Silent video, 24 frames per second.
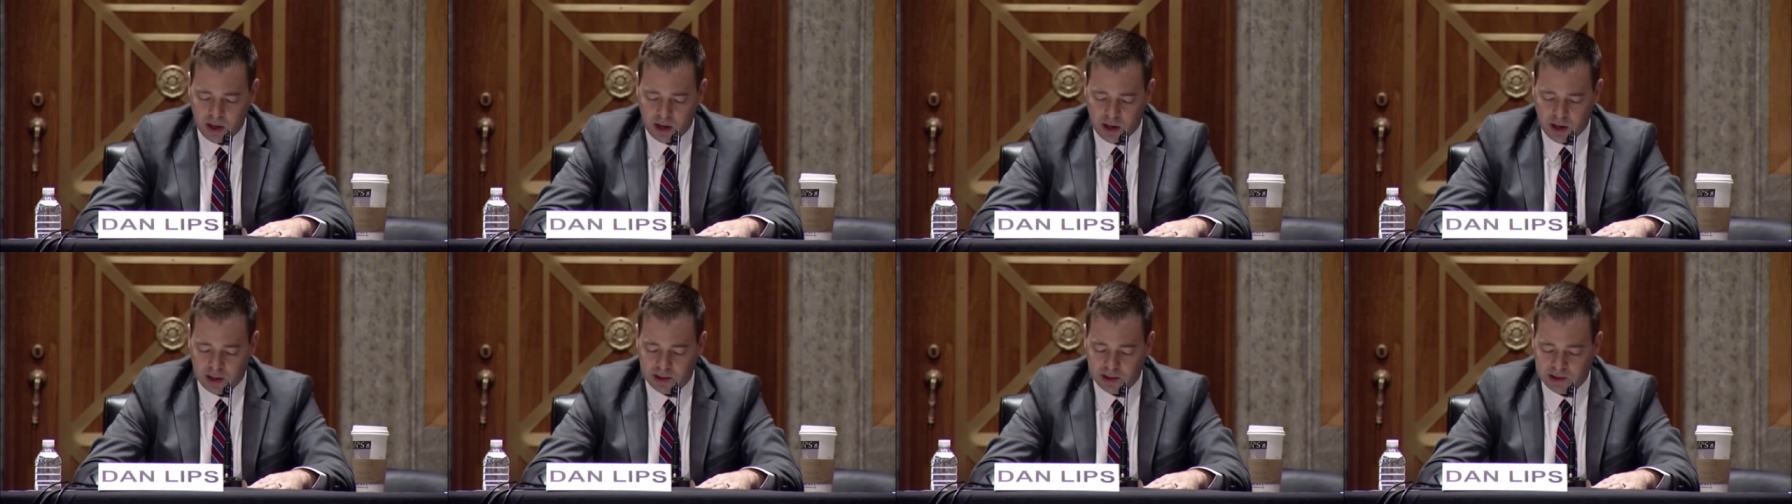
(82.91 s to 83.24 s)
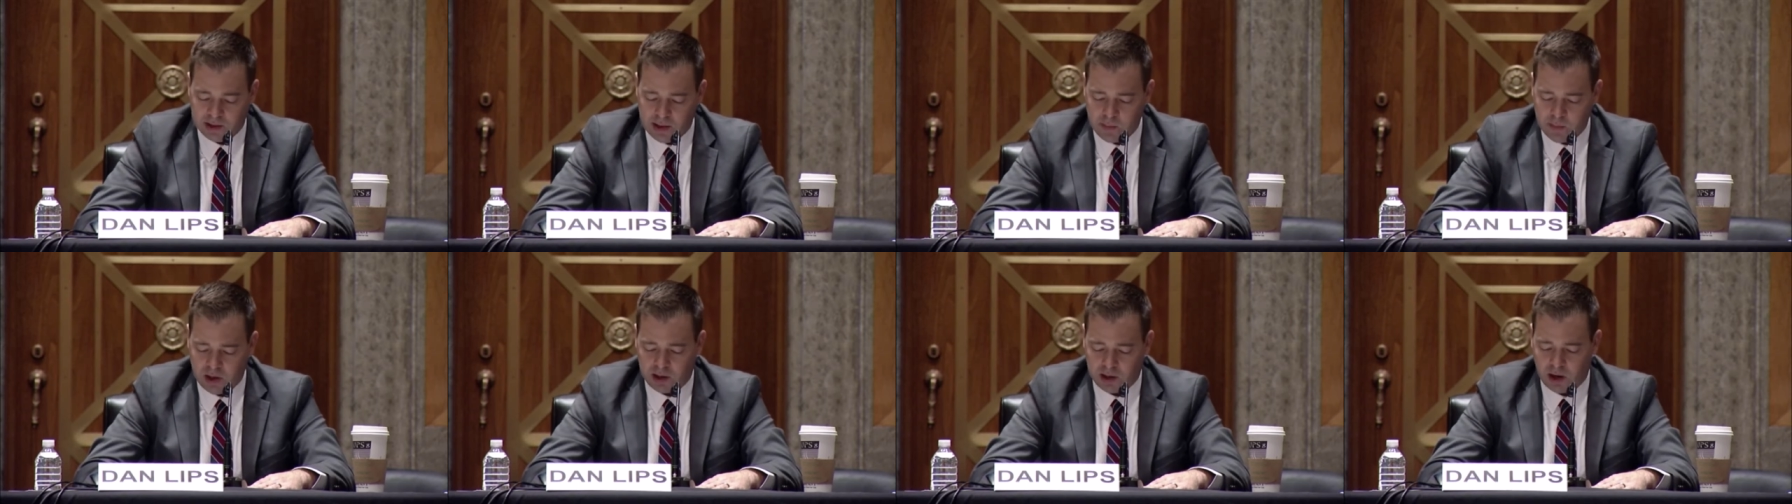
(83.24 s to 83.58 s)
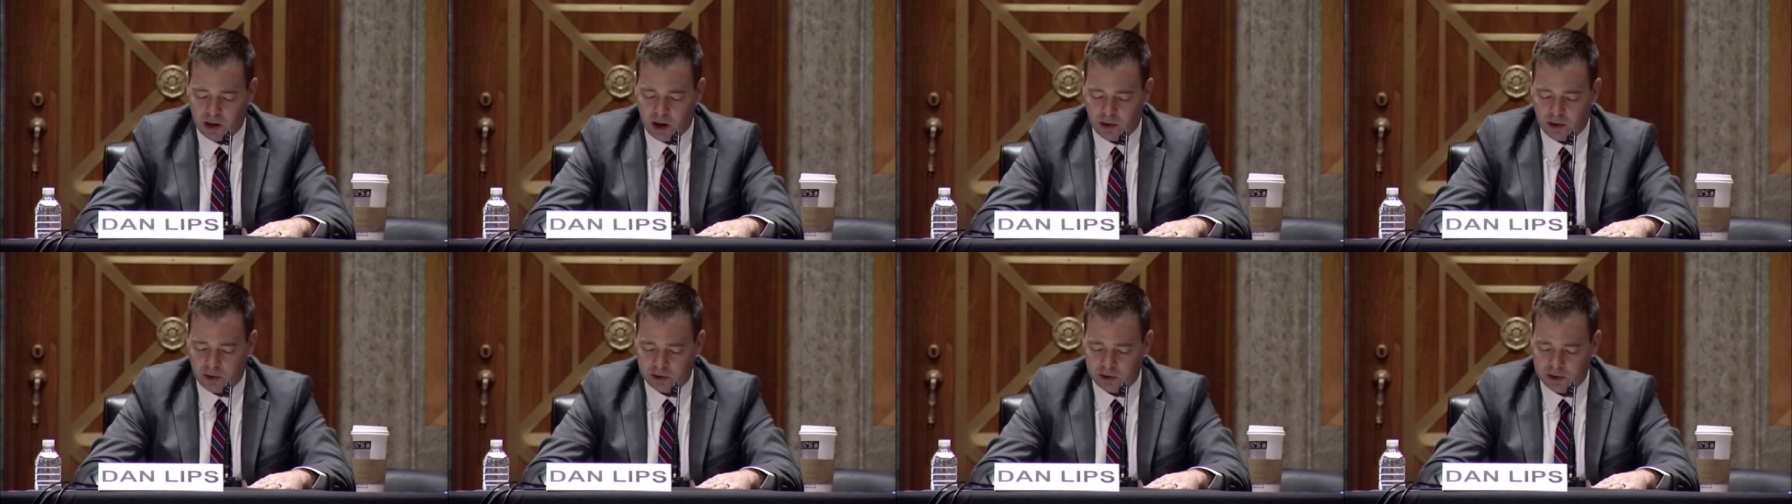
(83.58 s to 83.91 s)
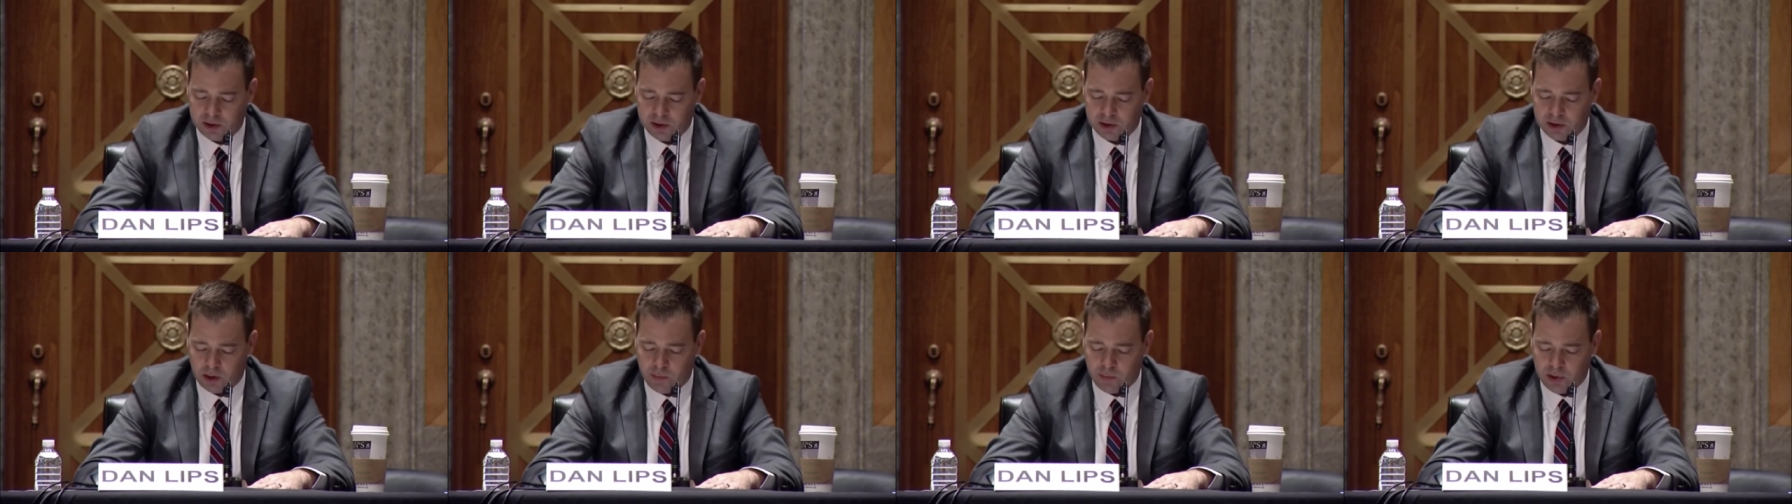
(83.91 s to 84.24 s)
and limit
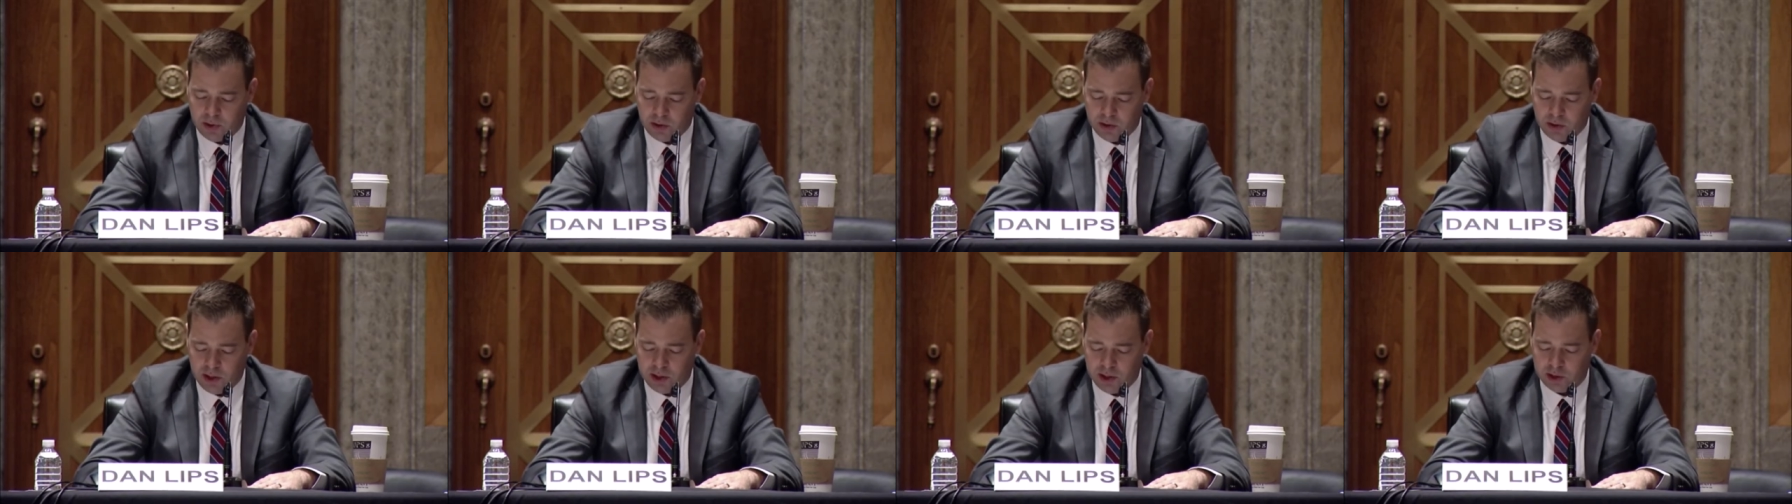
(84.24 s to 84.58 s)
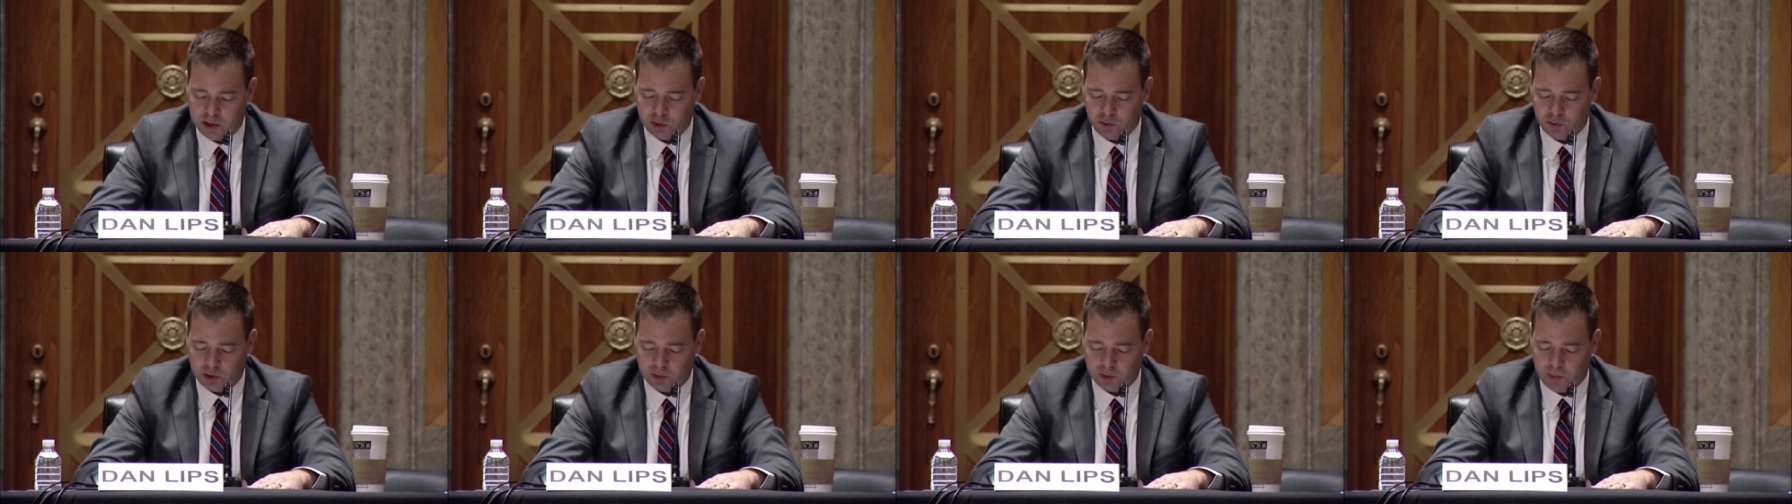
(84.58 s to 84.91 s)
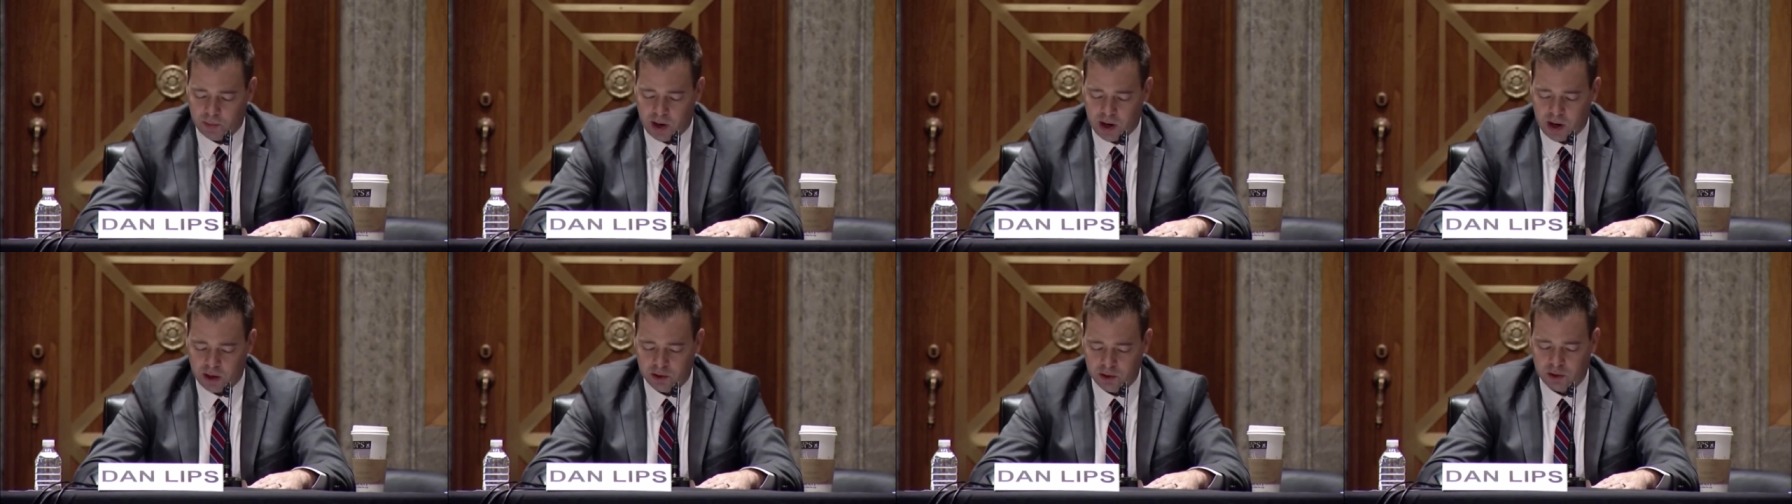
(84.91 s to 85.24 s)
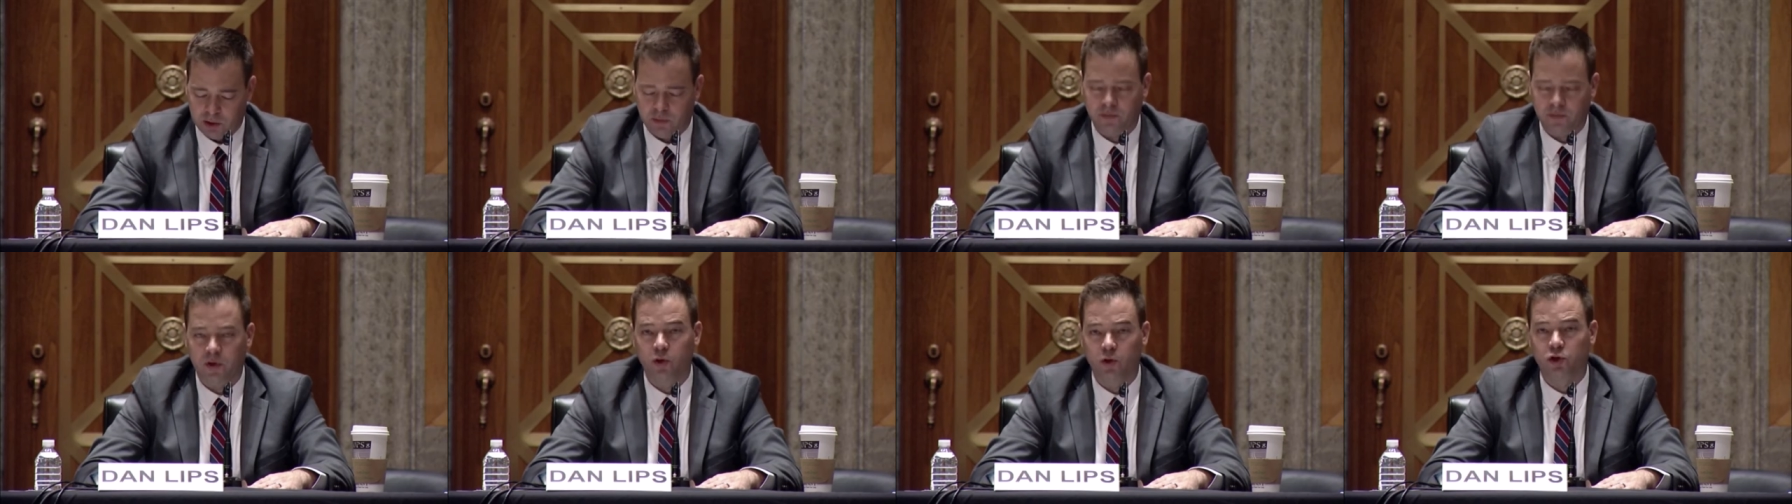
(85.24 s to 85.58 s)
Congress's ability to respond to
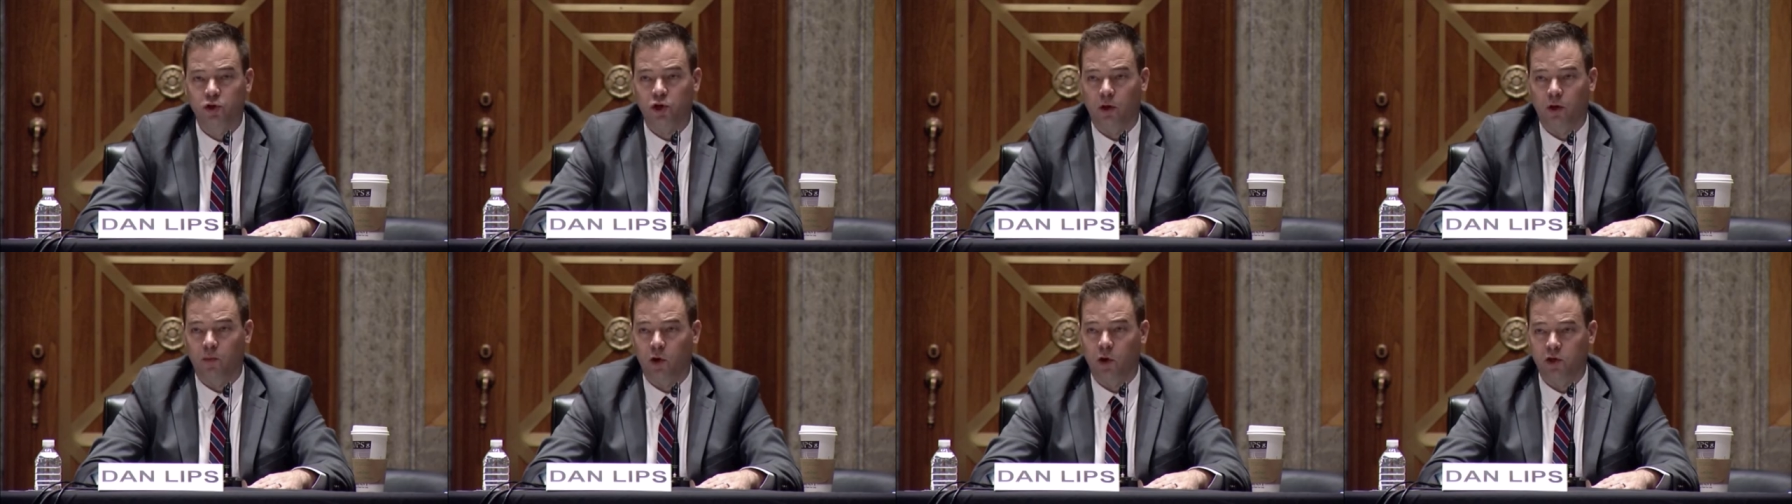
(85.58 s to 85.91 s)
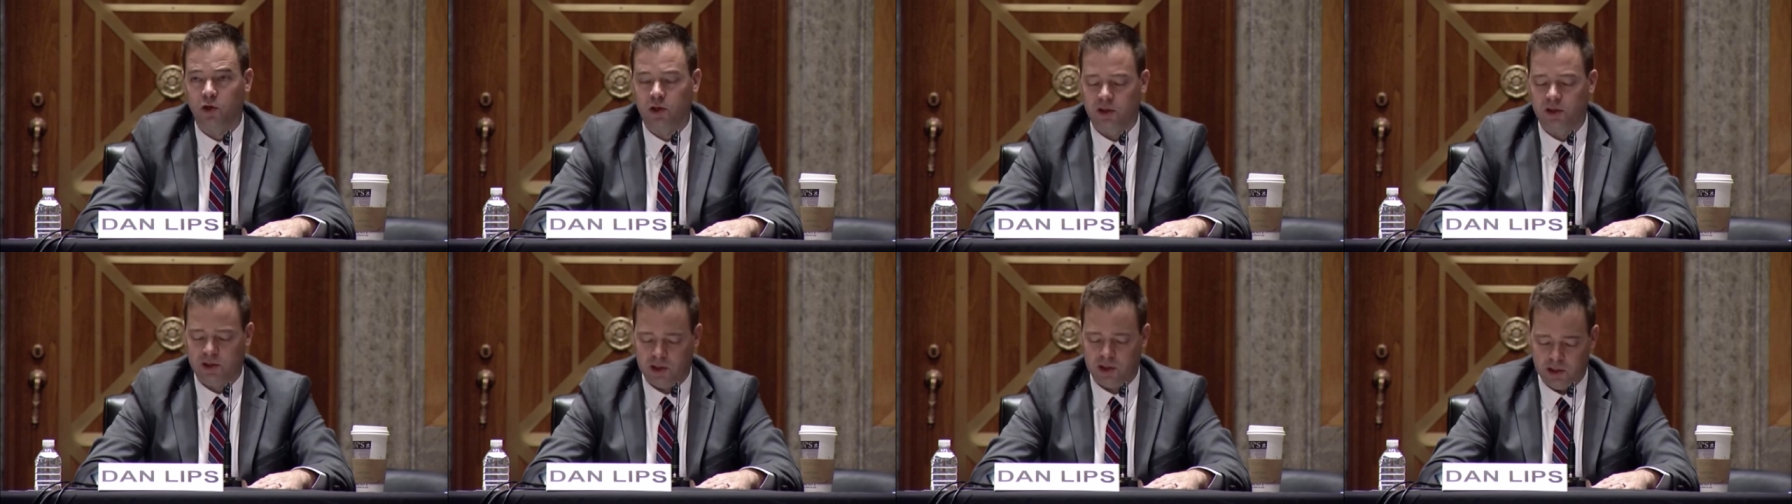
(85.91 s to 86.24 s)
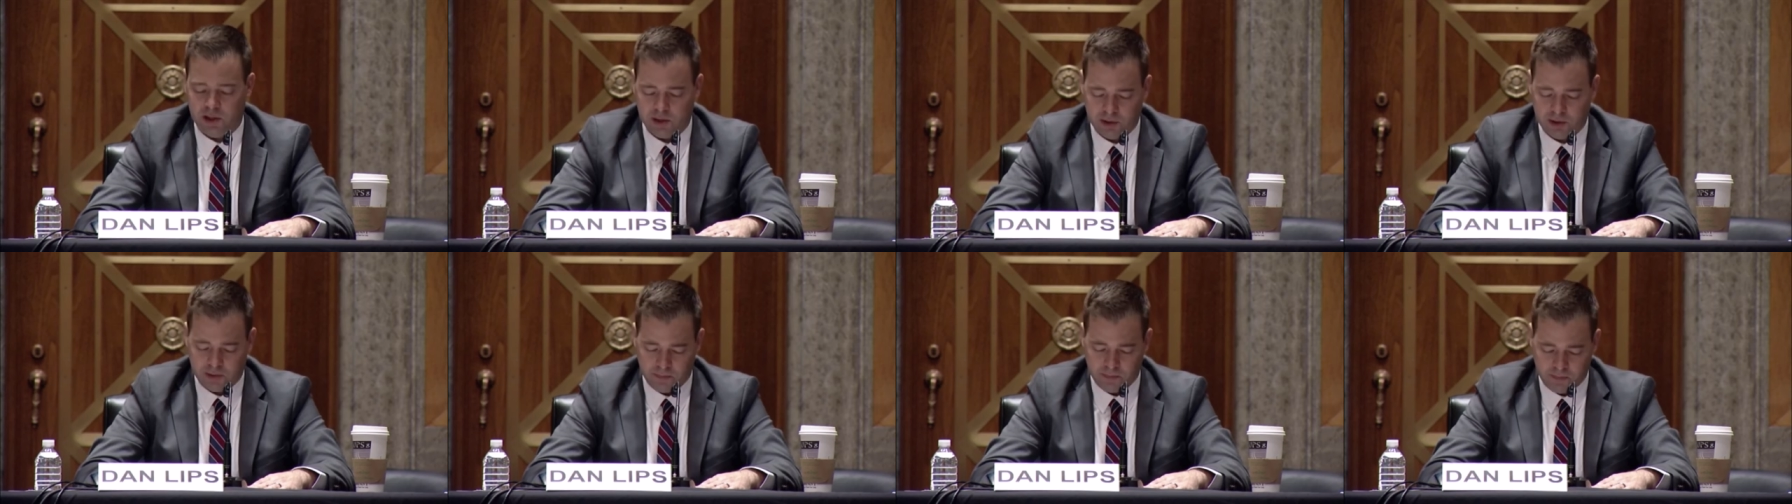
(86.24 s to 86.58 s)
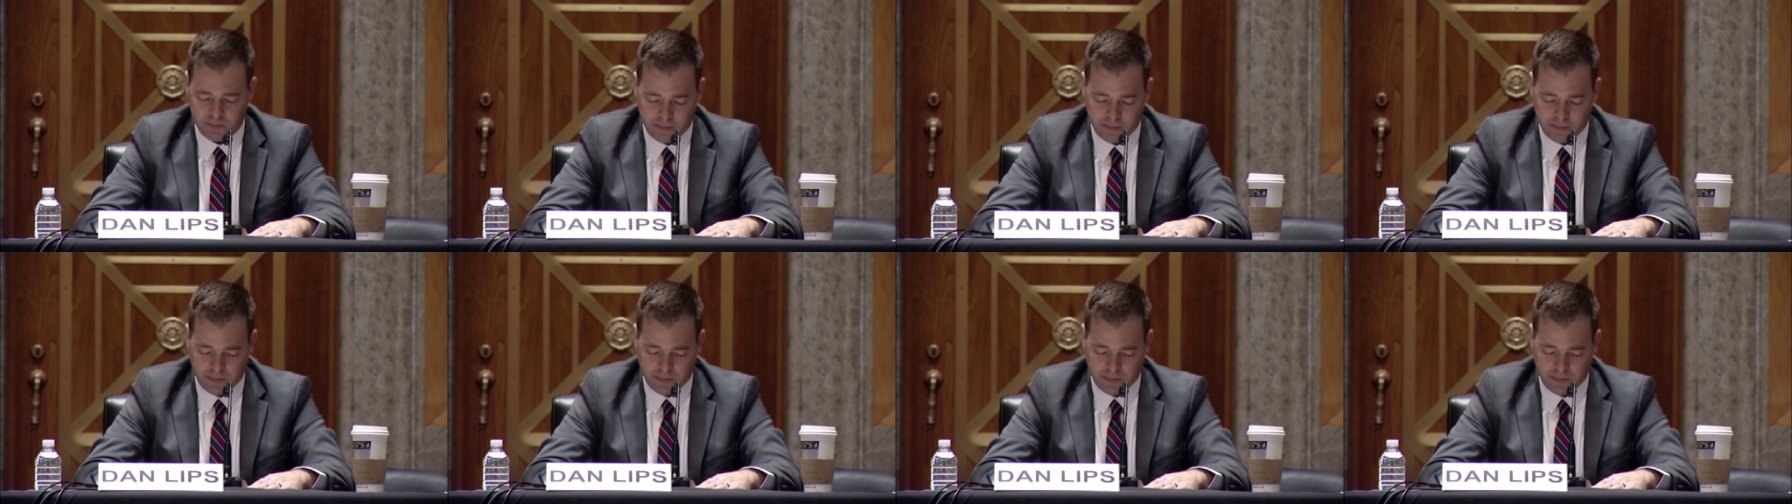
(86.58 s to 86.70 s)
future emergencies.